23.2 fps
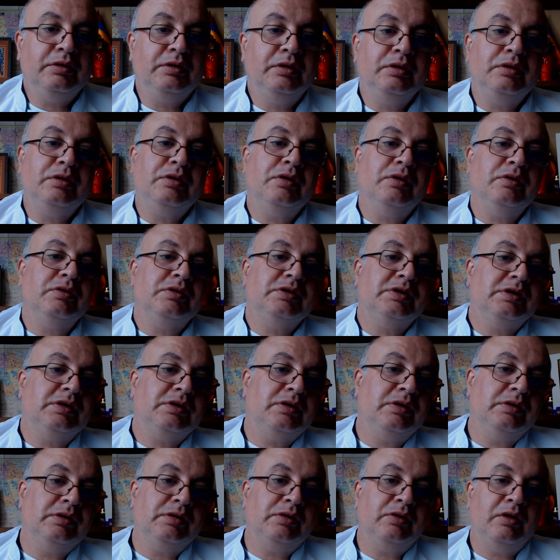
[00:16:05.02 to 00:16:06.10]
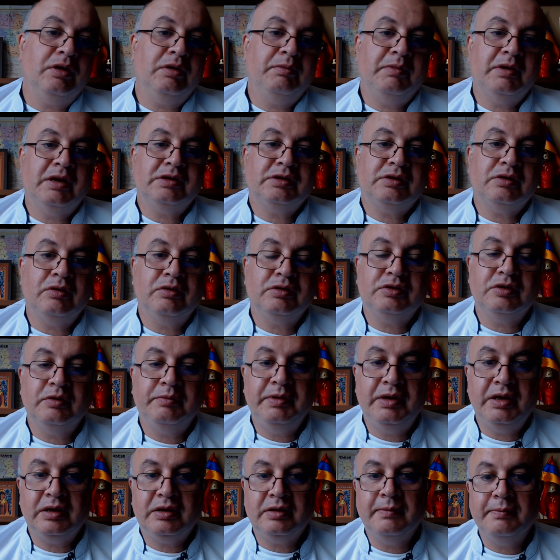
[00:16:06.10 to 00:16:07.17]
glucose control must also
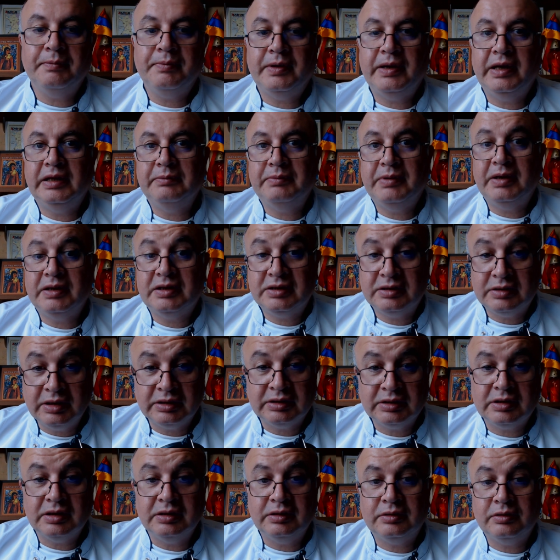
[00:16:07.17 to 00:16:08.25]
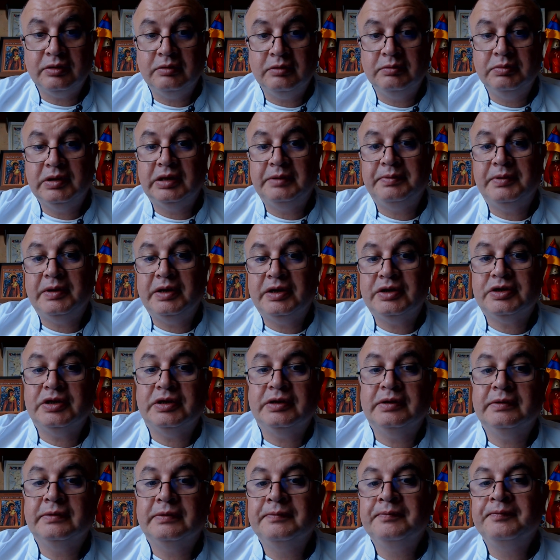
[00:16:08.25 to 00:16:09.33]
be accompanied by strict control blood
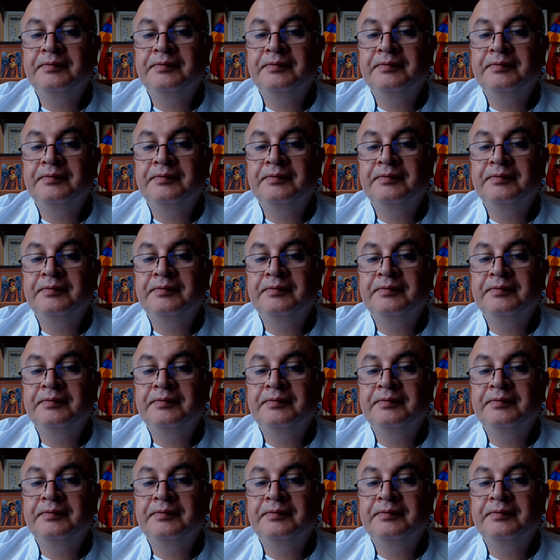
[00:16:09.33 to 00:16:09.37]
pressure,